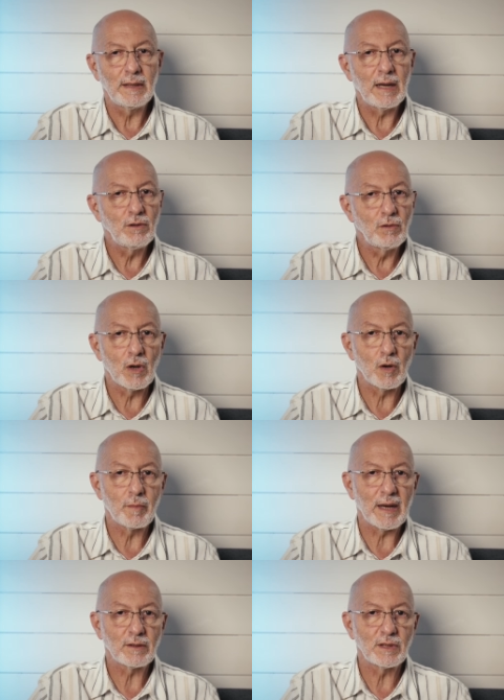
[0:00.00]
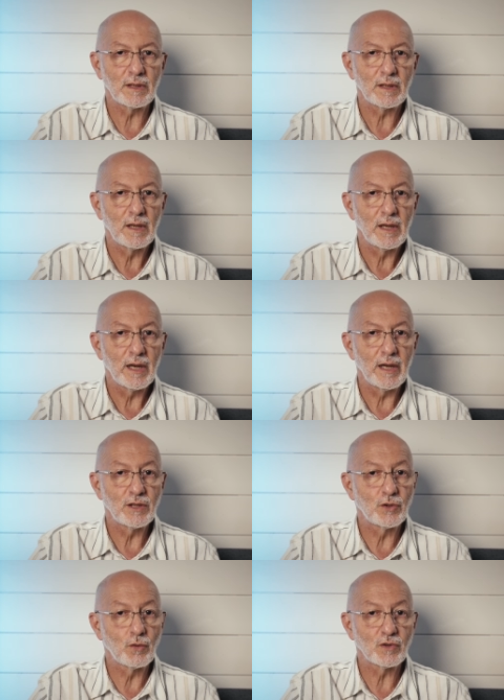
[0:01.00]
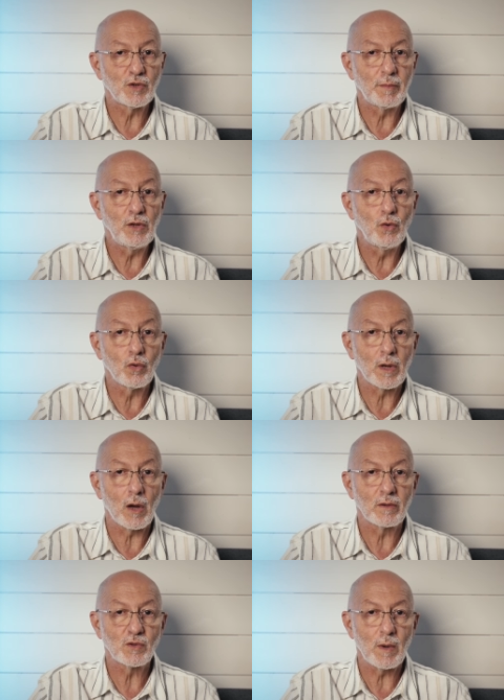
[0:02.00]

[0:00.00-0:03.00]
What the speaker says: now you know about it, it should also be your goal as